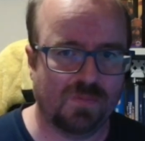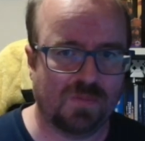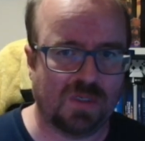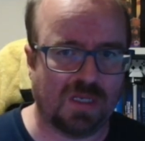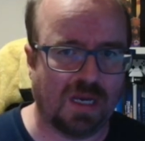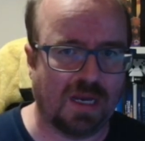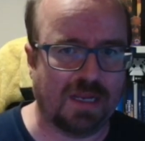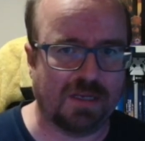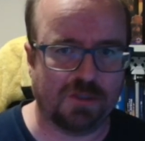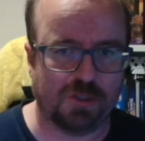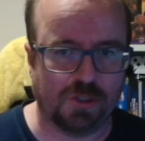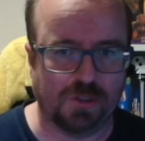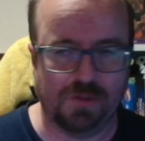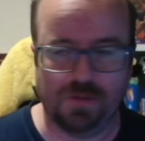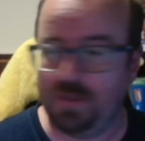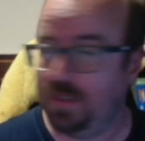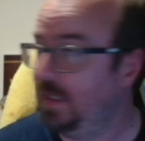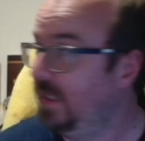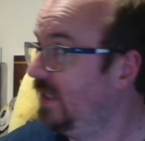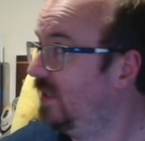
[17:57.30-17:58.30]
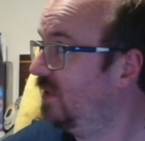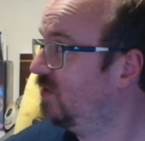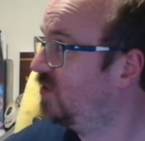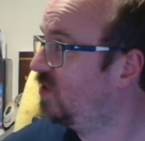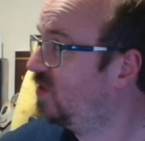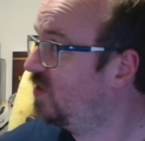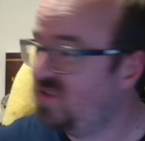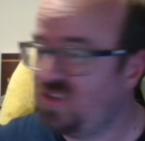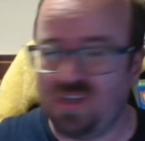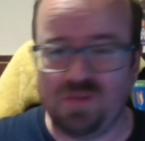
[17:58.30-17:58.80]
collection thing
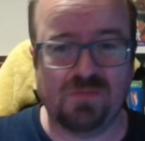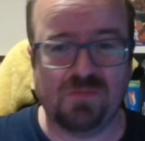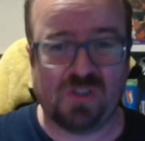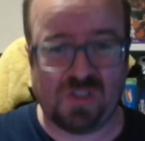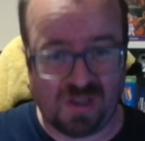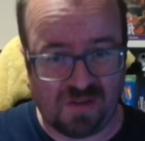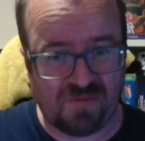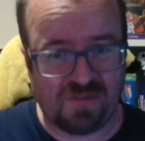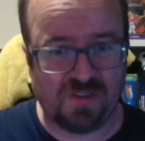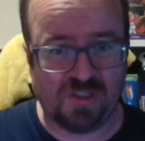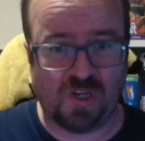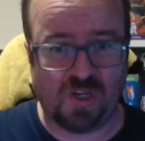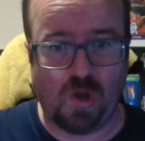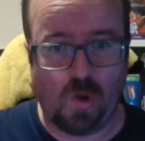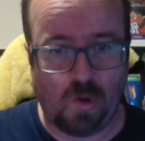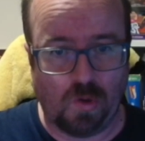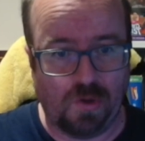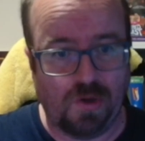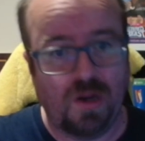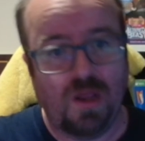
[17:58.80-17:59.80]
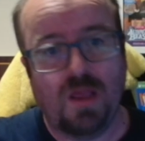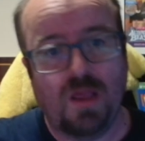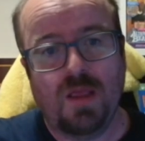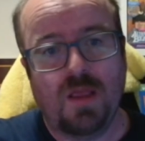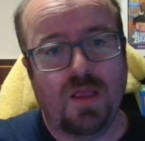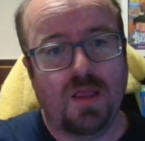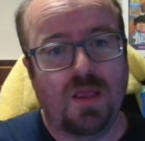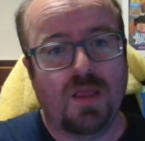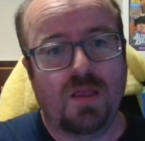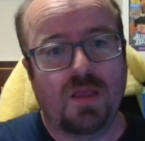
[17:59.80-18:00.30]
because some stuff has gone,
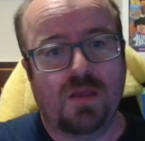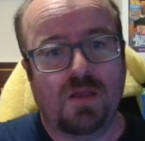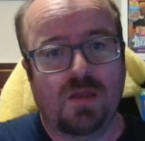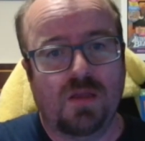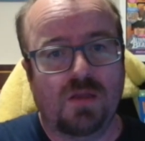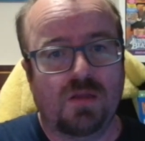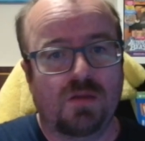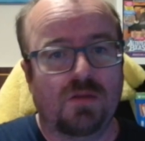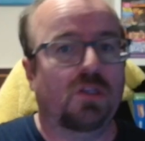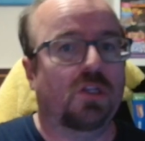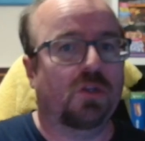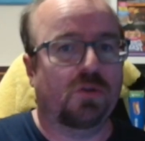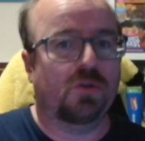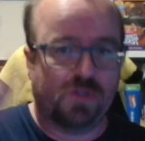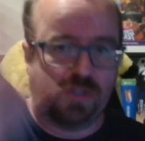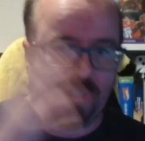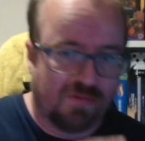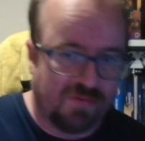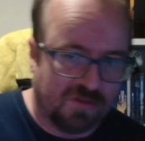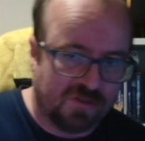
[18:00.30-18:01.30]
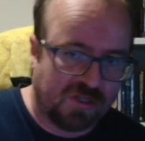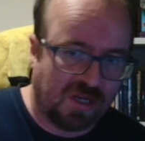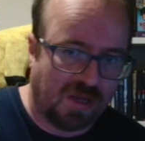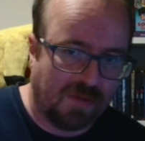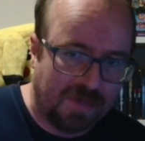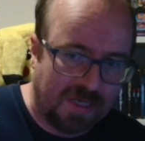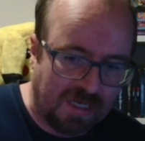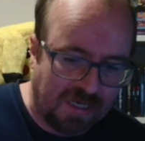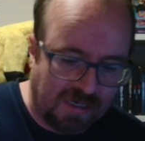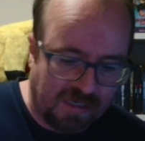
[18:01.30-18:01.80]
new stuff has come
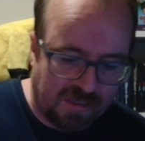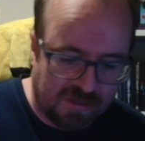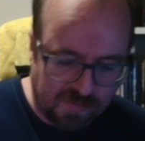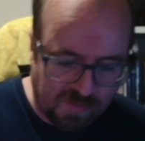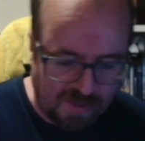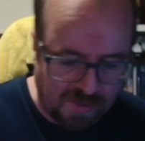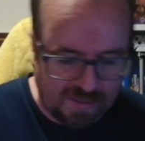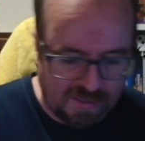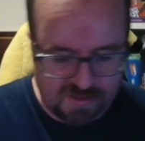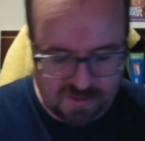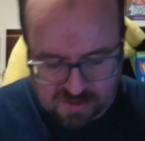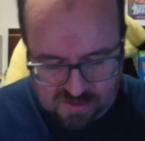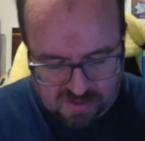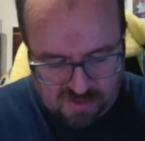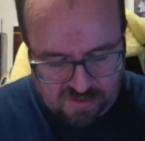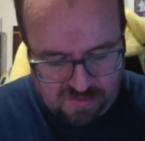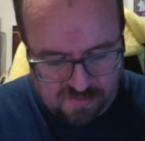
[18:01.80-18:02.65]
in its place. So